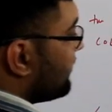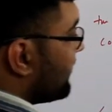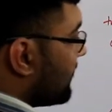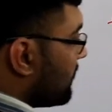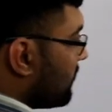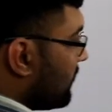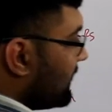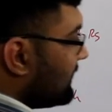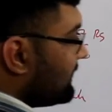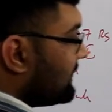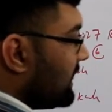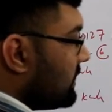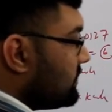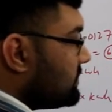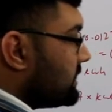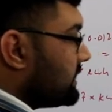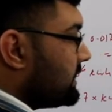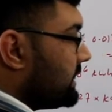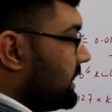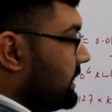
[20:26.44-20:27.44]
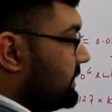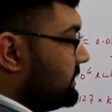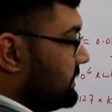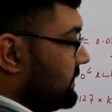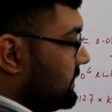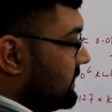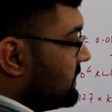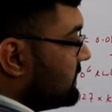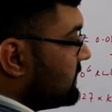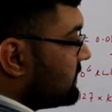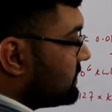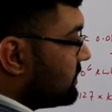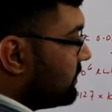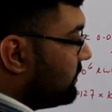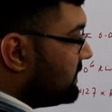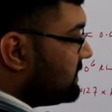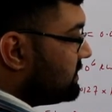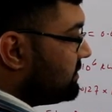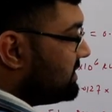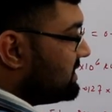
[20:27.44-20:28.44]
per 1000 kg so
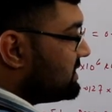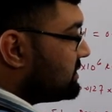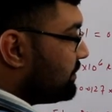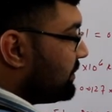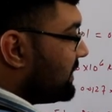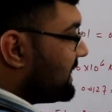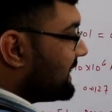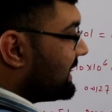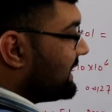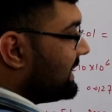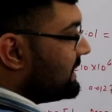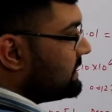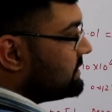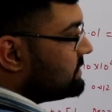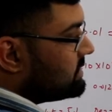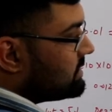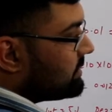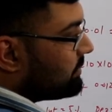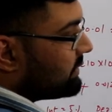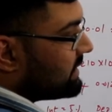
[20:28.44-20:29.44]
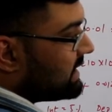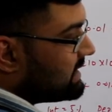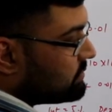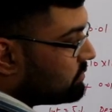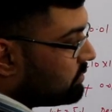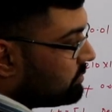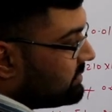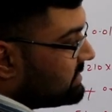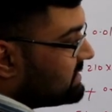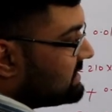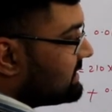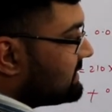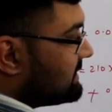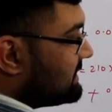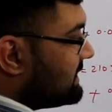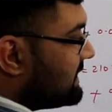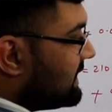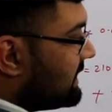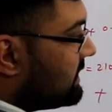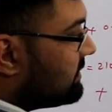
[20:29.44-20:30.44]
which means per kg the price would be
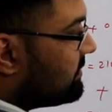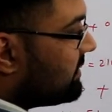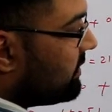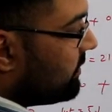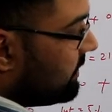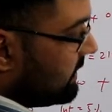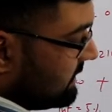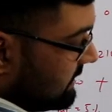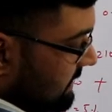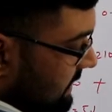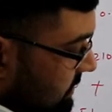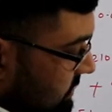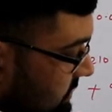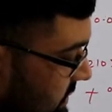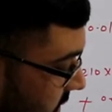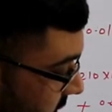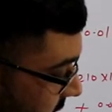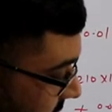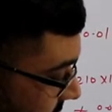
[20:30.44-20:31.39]
1600 by 1000